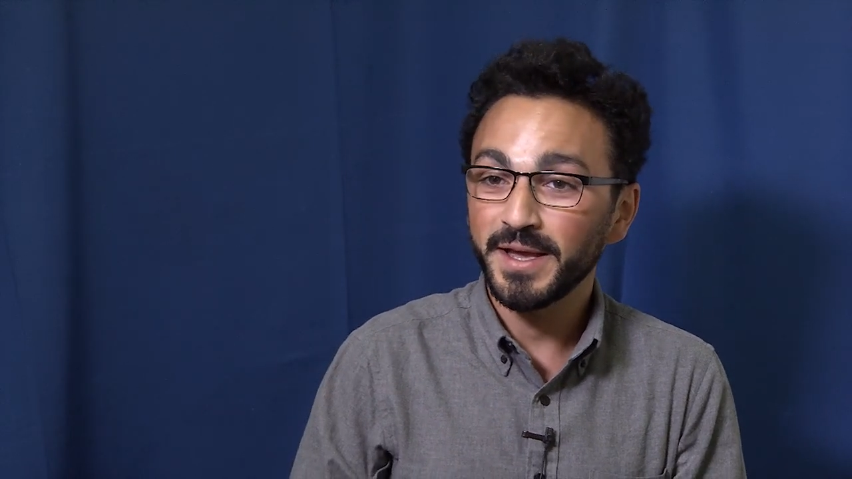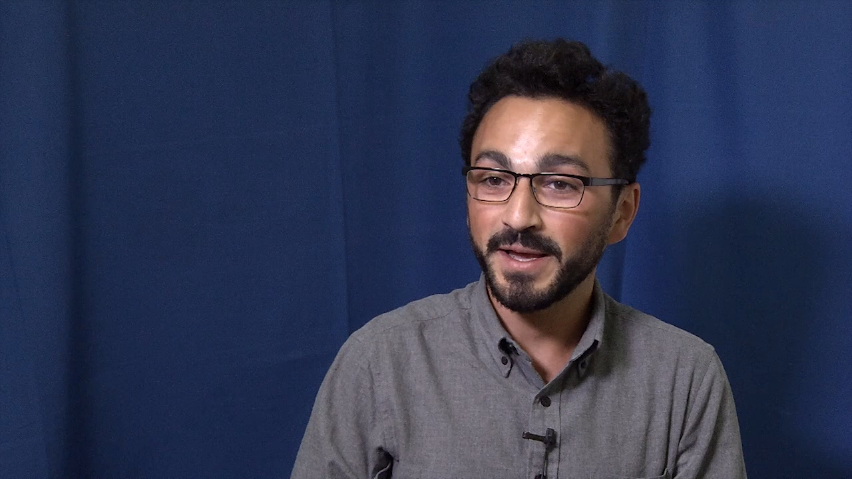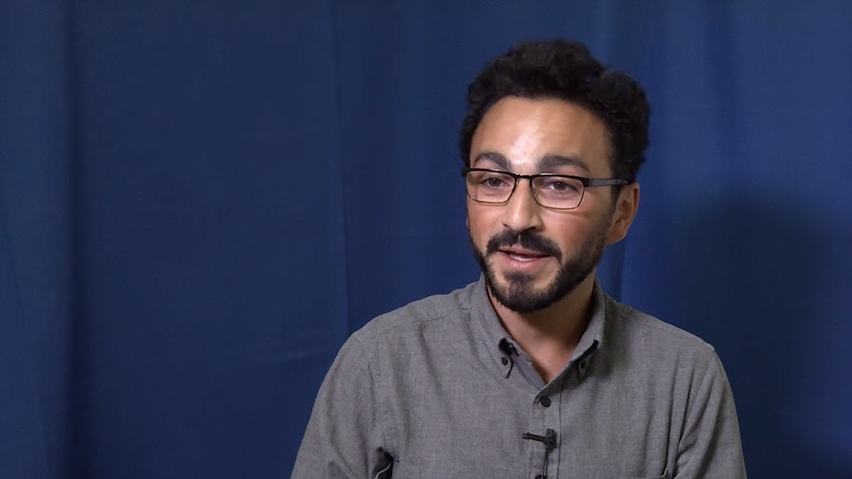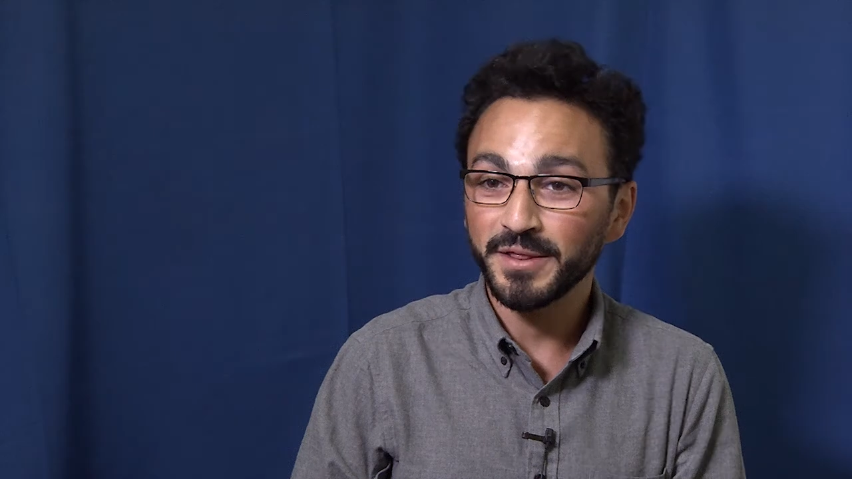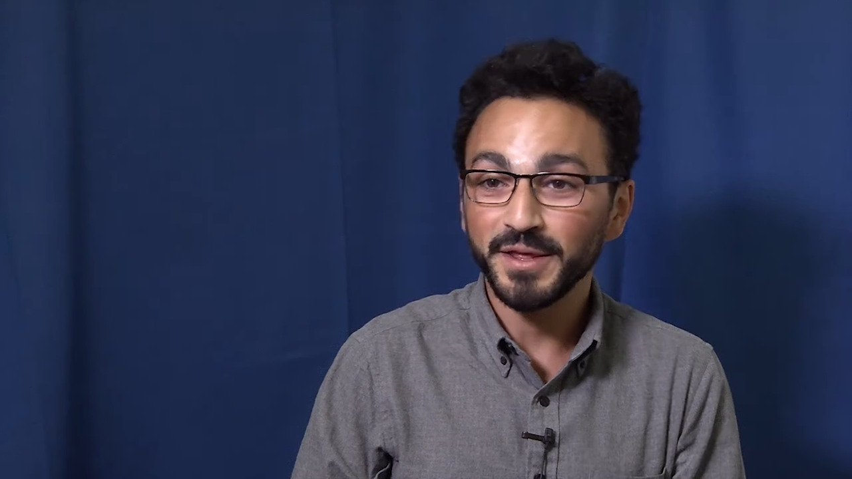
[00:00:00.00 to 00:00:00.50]

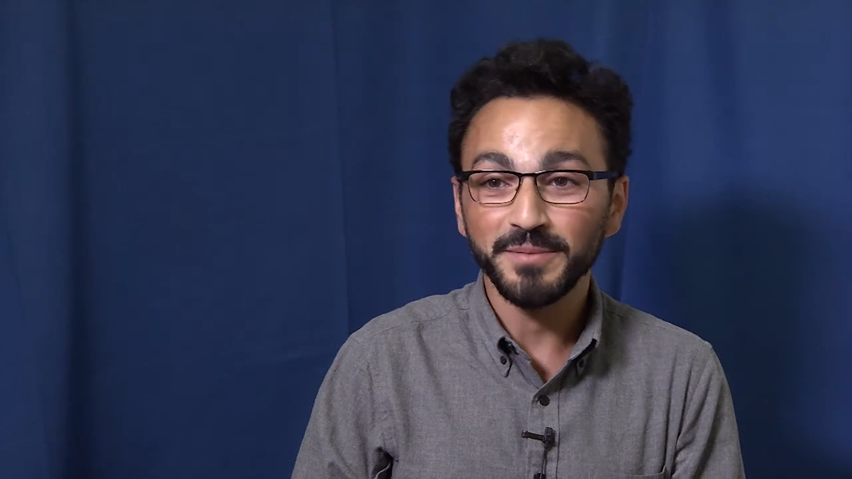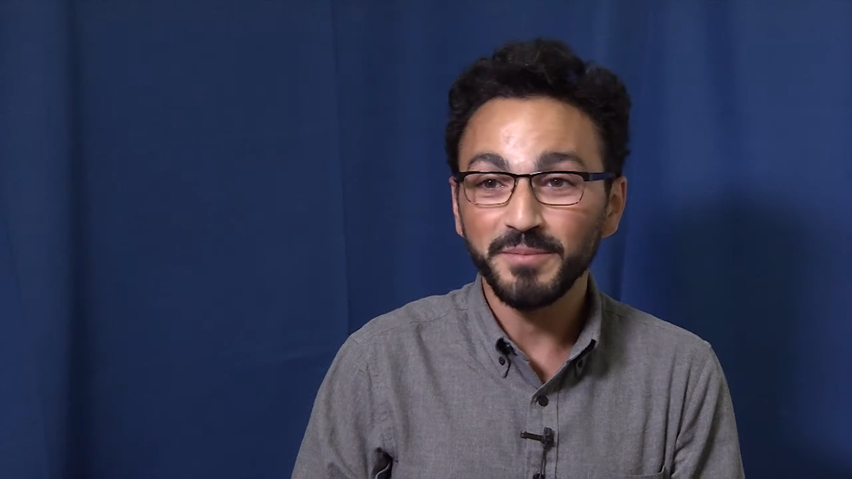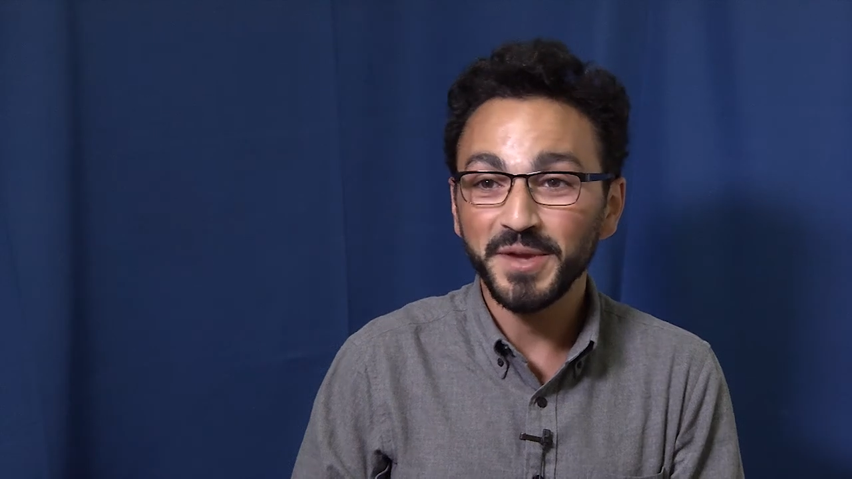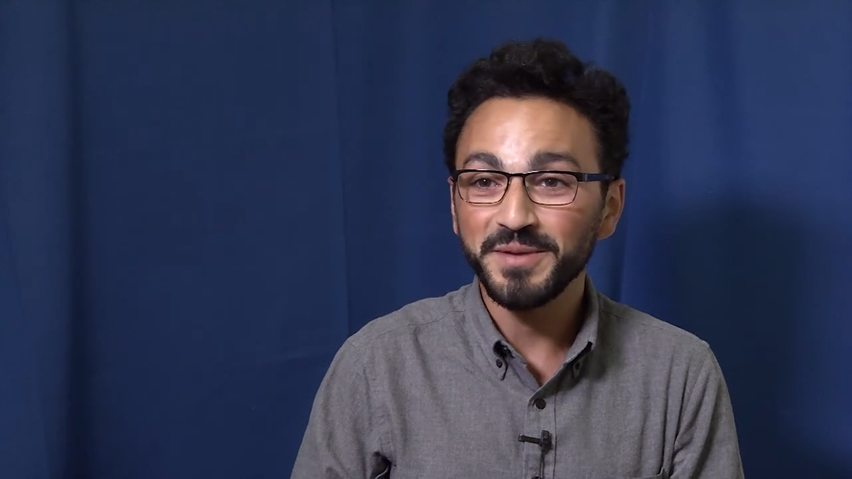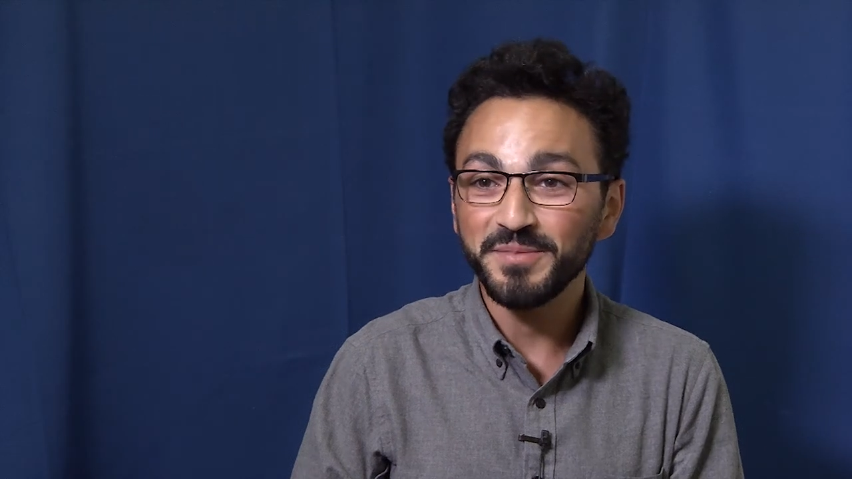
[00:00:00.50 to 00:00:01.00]
and that
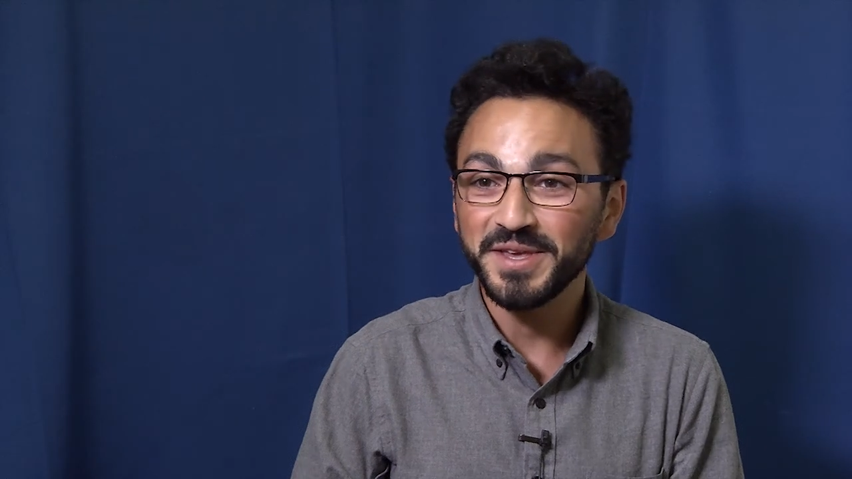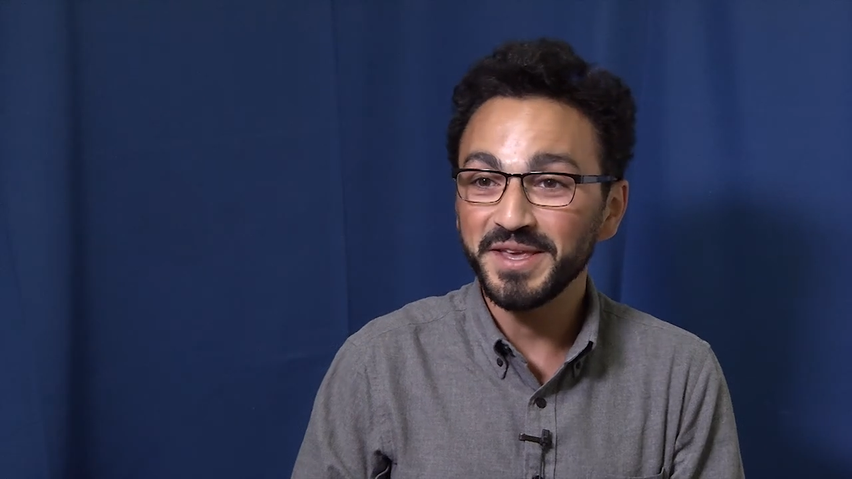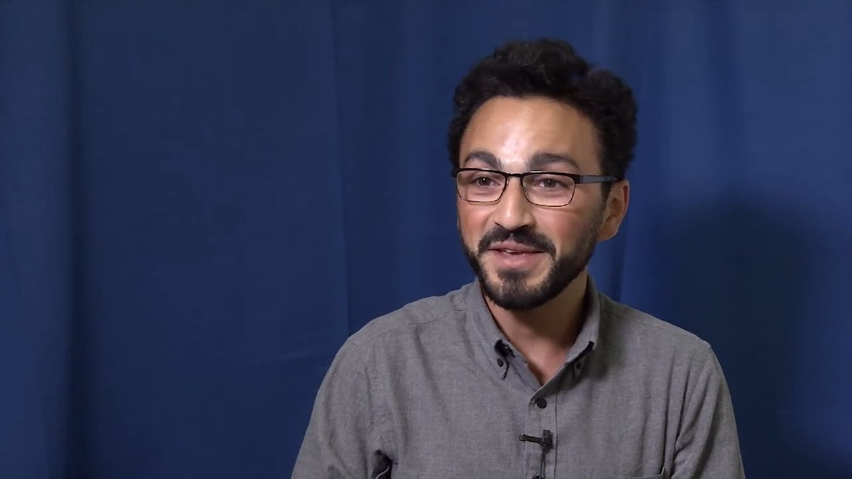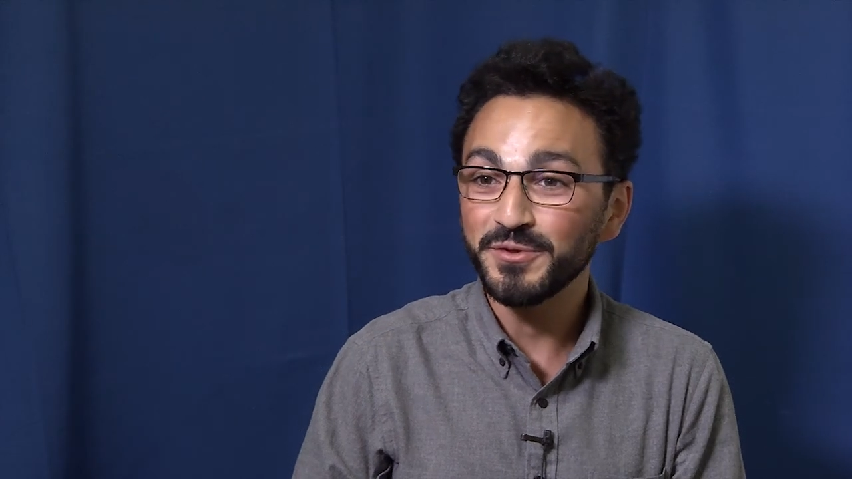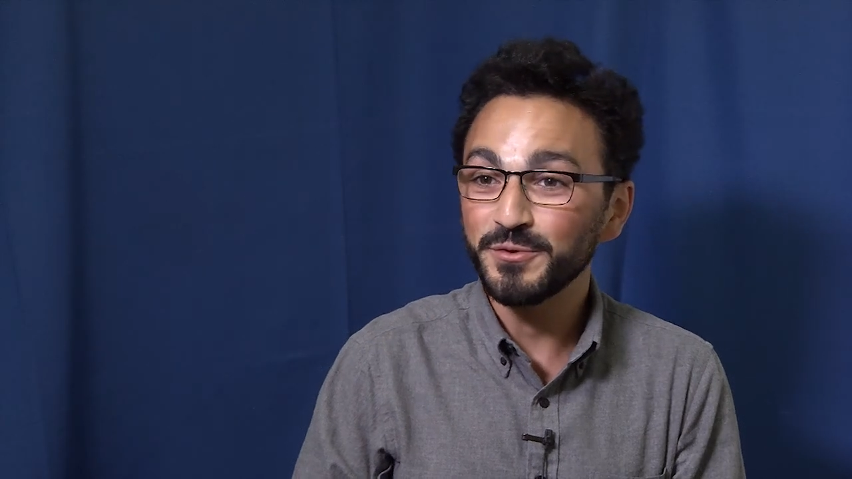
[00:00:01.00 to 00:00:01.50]
may be
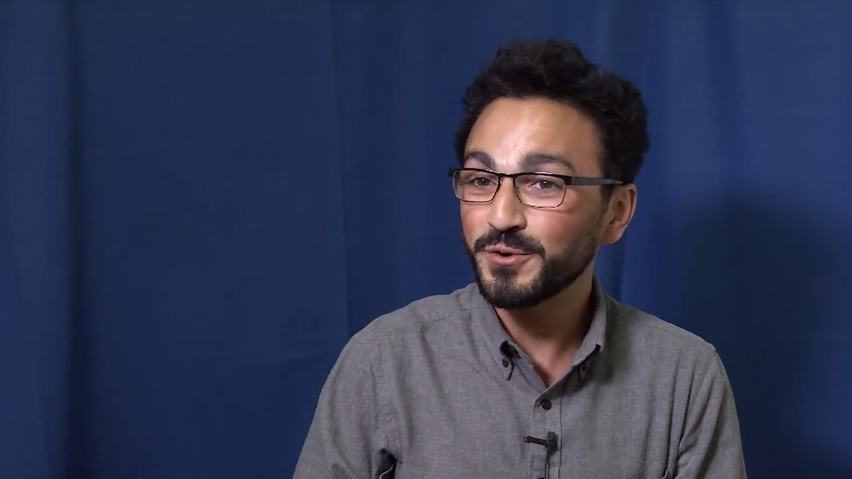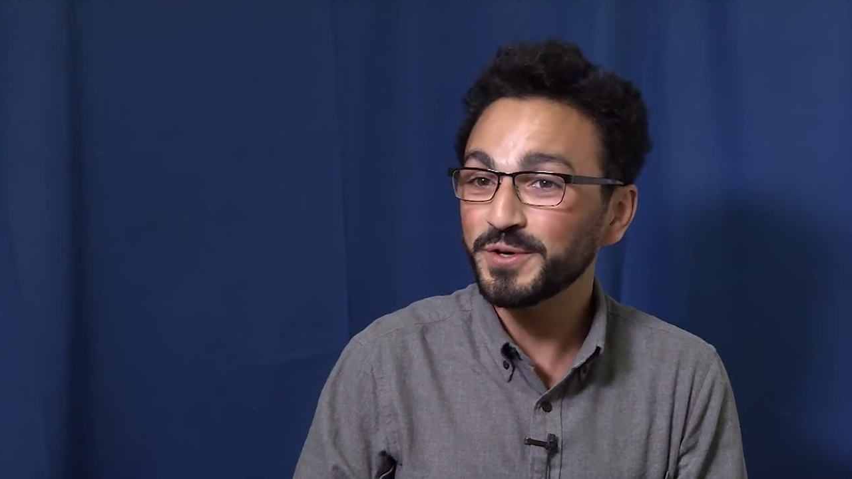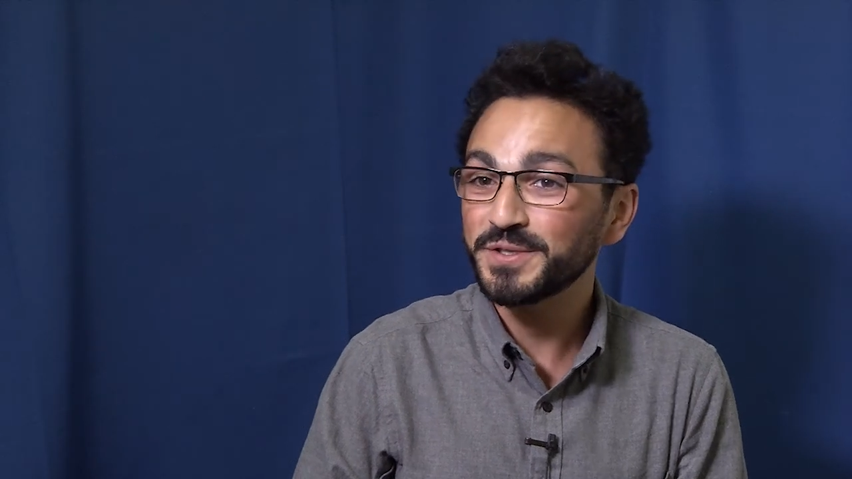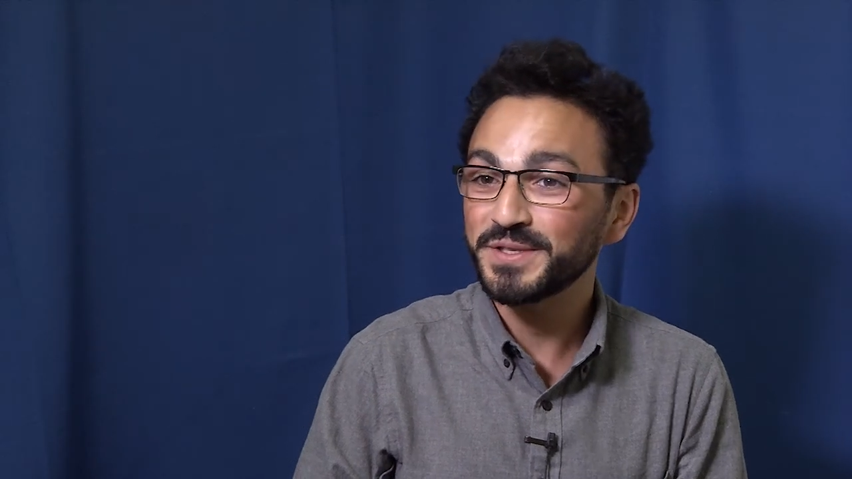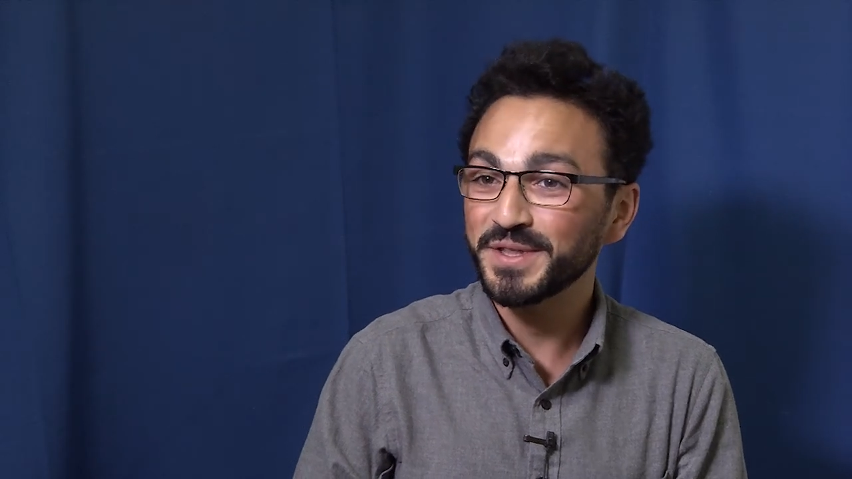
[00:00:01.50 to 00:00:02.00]
even worse